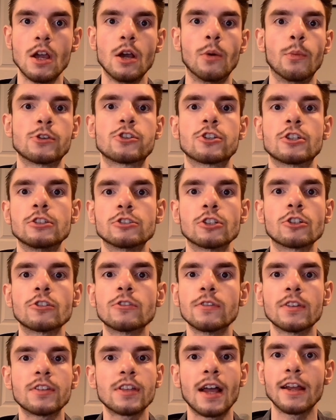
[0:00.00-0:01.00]
which can
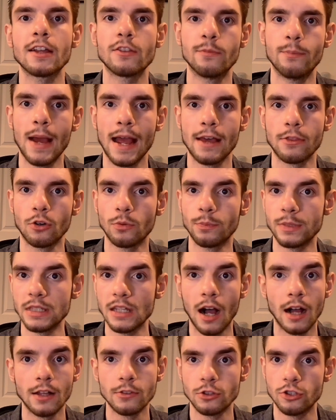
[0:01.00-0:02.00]
turn the tide of battle
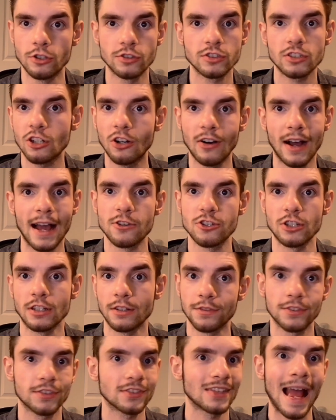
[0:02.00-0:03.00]
beyond just clashing
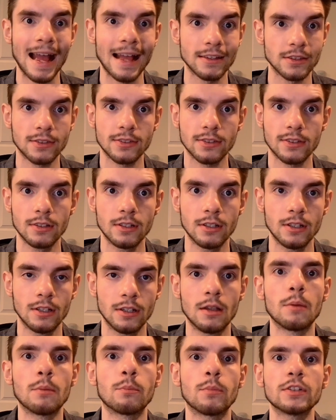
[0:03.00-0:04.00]
of stats.
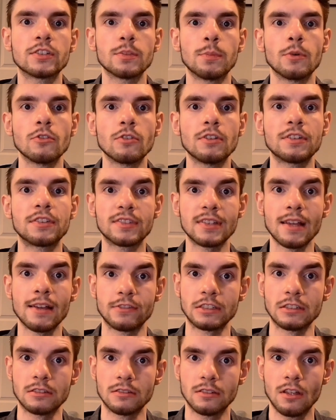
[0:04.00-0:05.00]
Principle 7.